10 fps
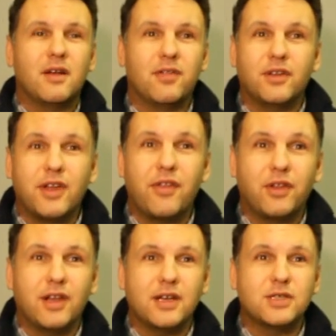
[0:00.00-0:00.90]
the
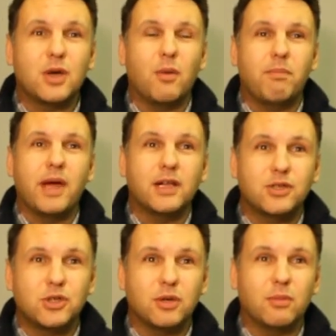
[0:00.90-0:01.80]
Netherlands or
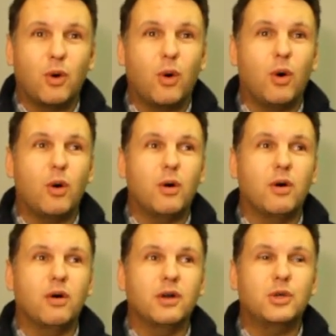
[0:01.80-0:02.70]
Belgium
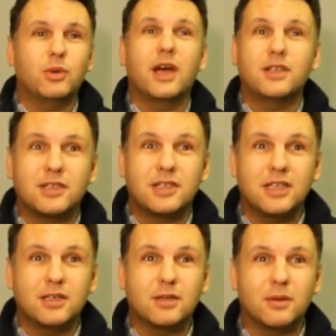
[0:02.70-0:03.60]
or United
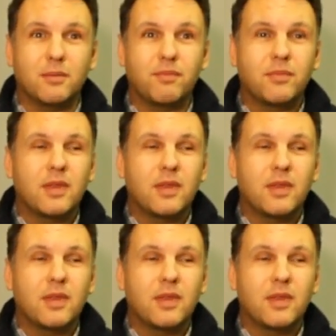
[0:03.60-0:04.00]
Kingdom.